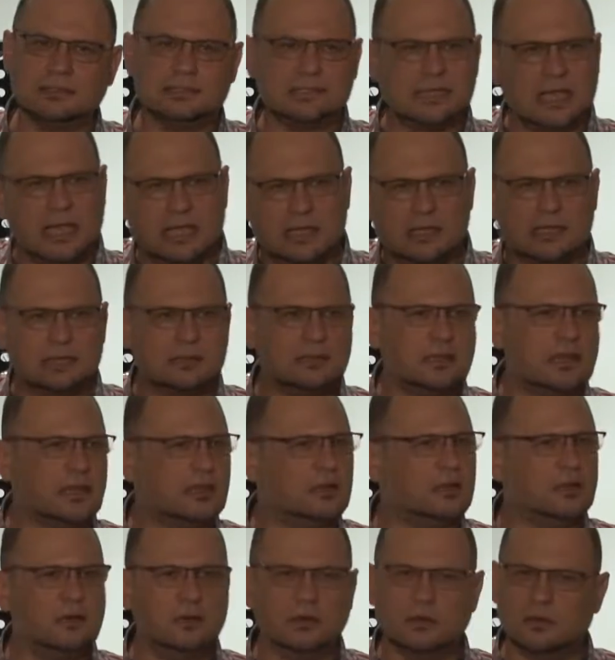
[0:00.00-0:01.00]
saying,
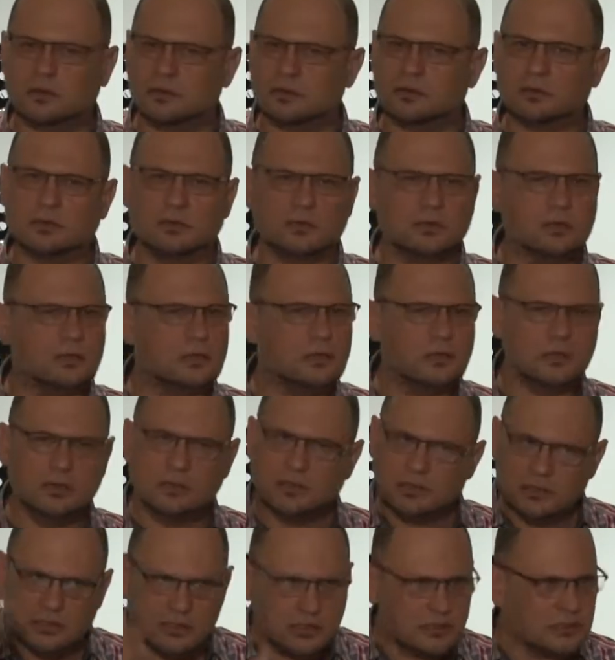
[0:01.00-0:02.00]
look,
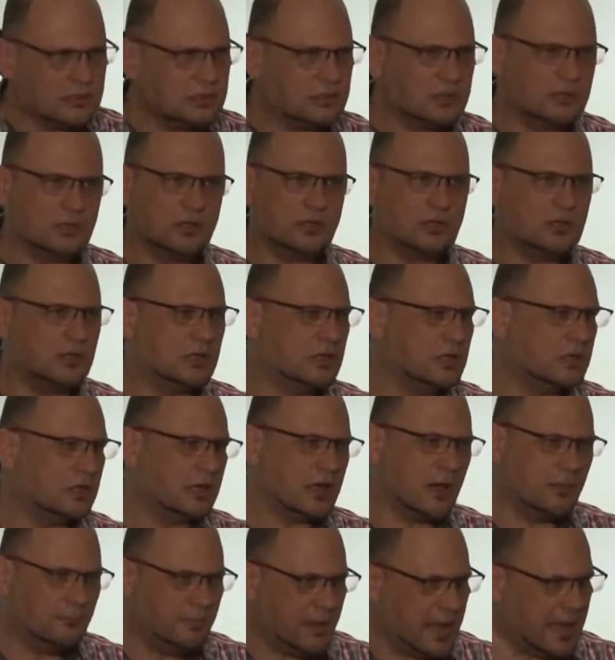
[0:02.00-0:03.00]

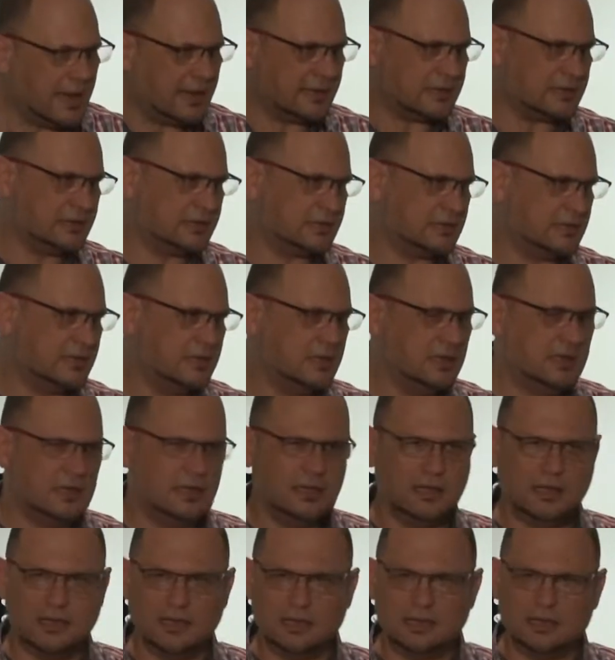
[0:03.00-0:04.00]
come back
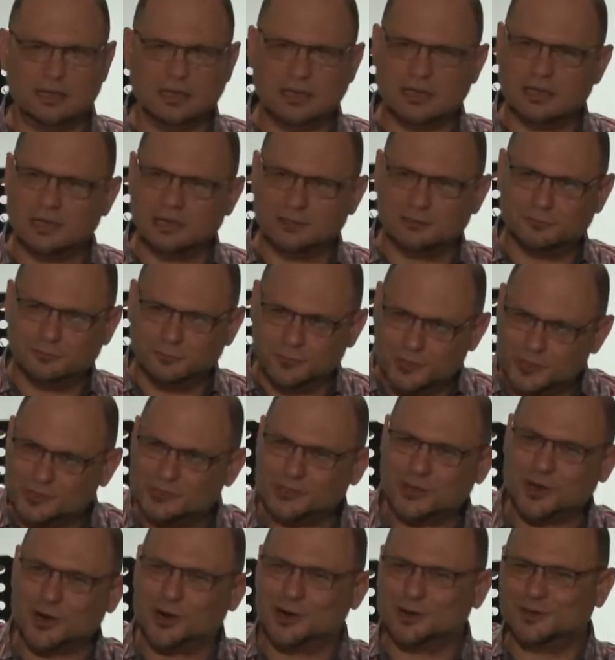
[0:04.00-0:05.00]
and, and
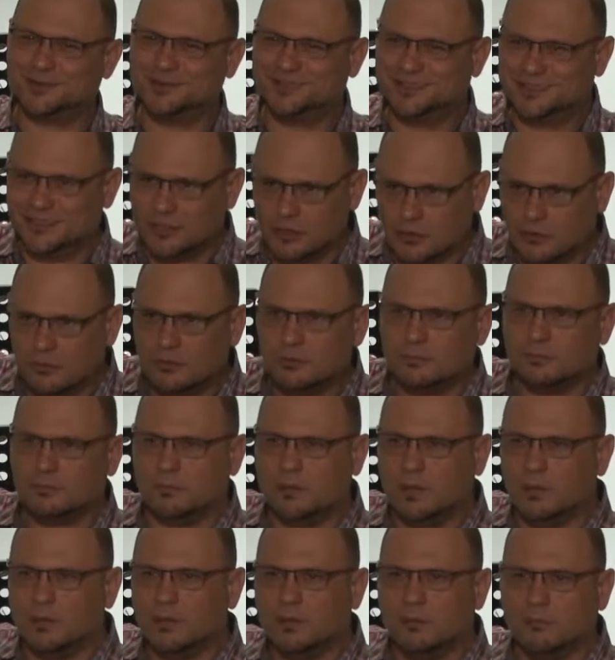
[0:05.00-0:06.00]
restart their, uh,
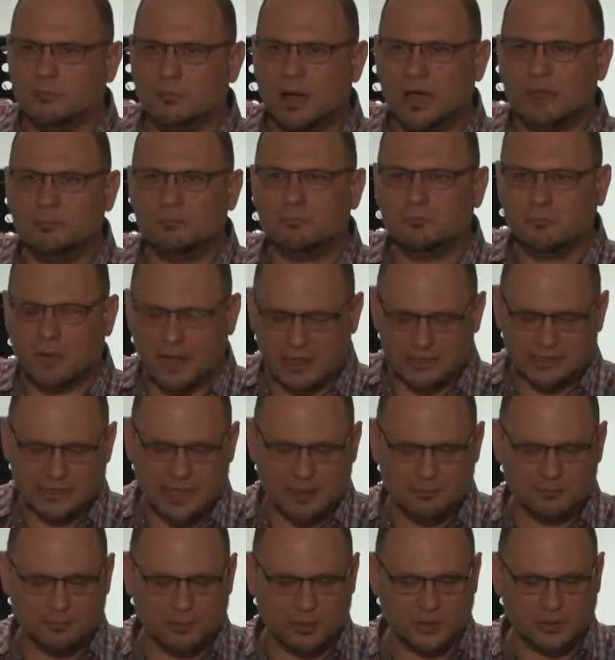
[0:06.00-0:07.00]
my, my
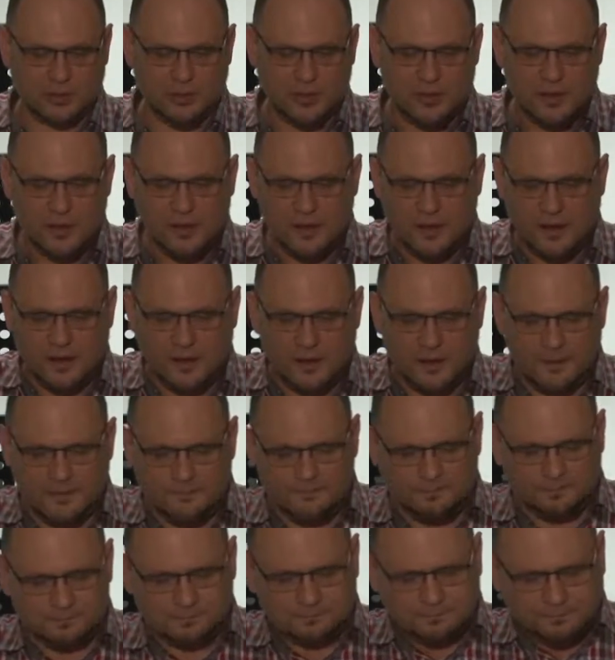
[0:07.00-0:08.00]
temple.
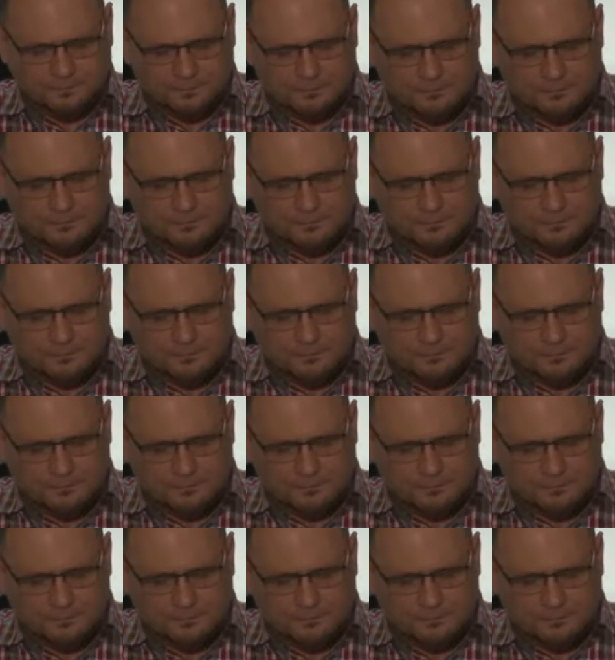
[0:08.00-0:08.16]
Um,